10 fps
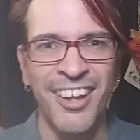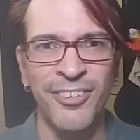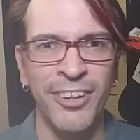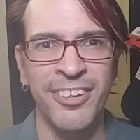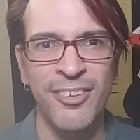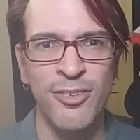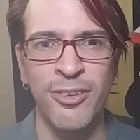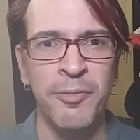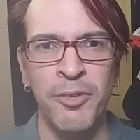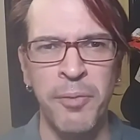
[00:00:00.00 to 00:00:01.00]
Not that this
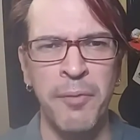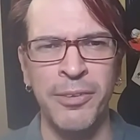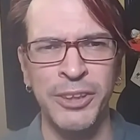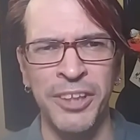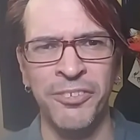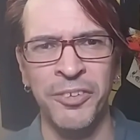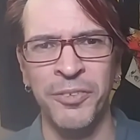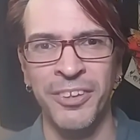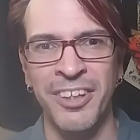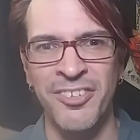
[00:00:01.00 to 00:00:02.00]
is the most popular channel in the
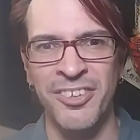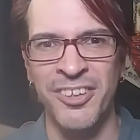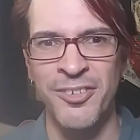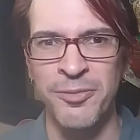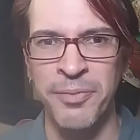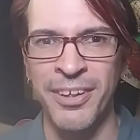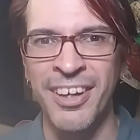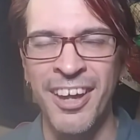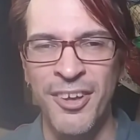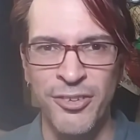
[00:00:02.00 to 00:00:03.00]
world as it is, but
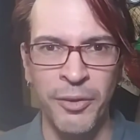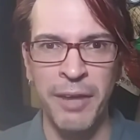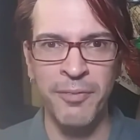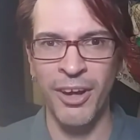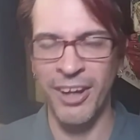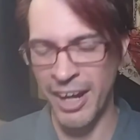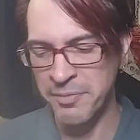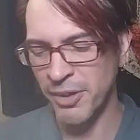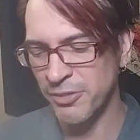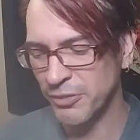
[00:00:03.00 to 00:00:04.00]
so I'm
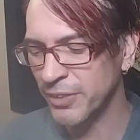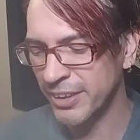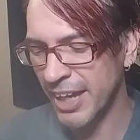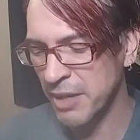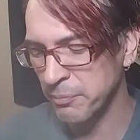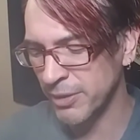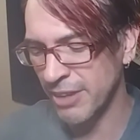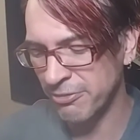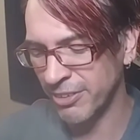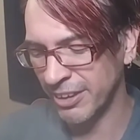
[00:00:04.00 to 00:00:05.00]
not doing that, but
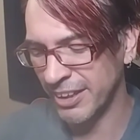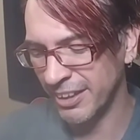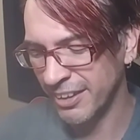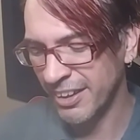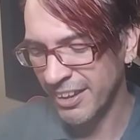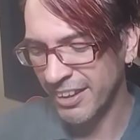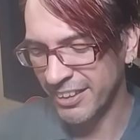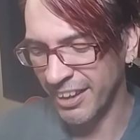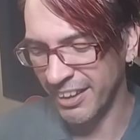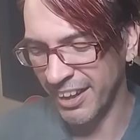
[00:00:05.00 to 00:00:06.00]
definitely,
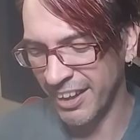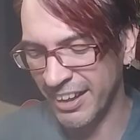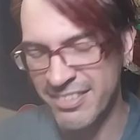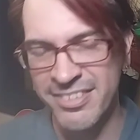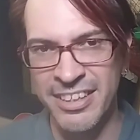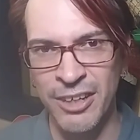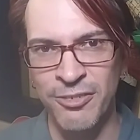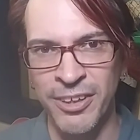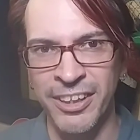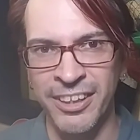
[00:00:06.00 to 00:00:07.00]
yeah, I see it
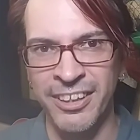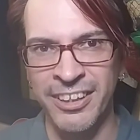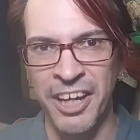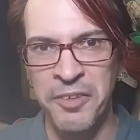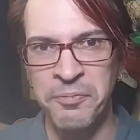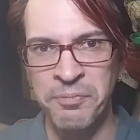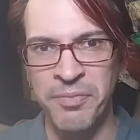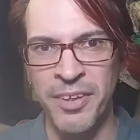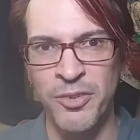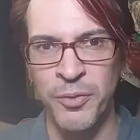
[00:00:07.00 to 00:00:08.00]
reading it again.
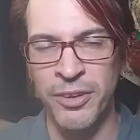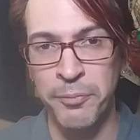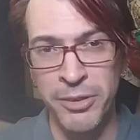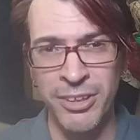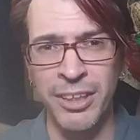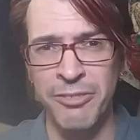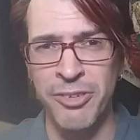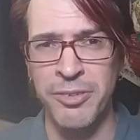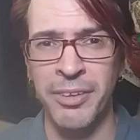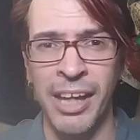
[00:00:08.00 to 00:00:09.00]
It's worth it, particularly
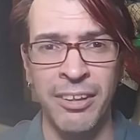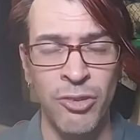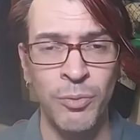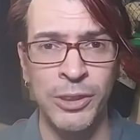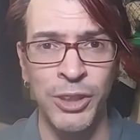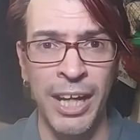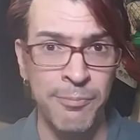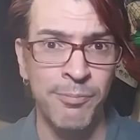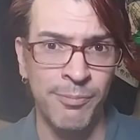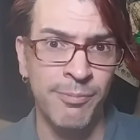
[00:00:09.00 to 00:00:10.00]
for something like this, which
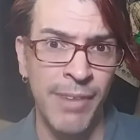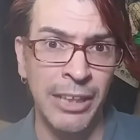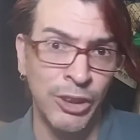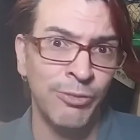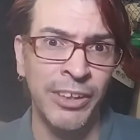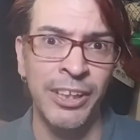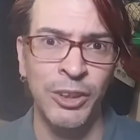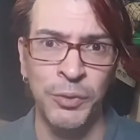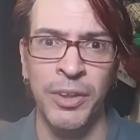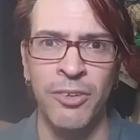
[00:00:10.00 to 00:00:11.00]
I'm actually really
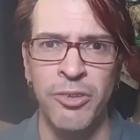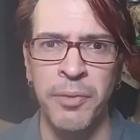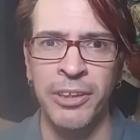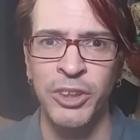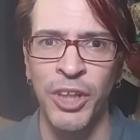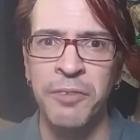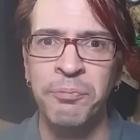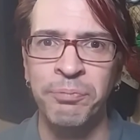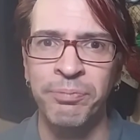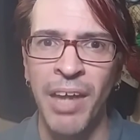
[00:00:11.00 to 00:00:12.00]
enjoying this Upanishad.
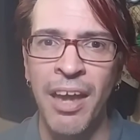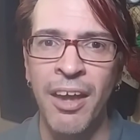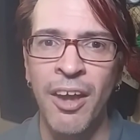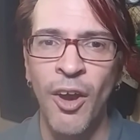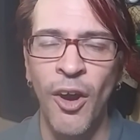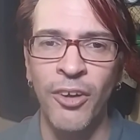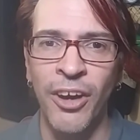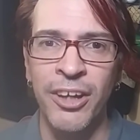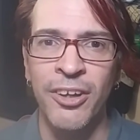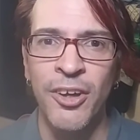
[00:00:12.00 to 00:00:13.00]
All
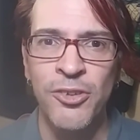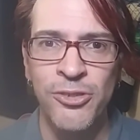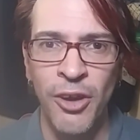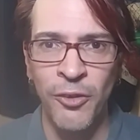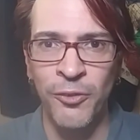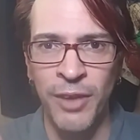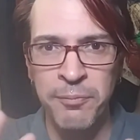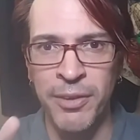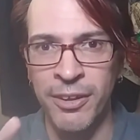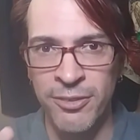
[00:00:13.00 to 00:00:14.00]
right. So,
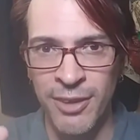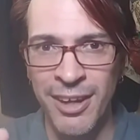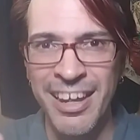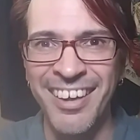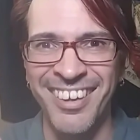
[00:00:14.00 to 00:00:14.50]
that being said,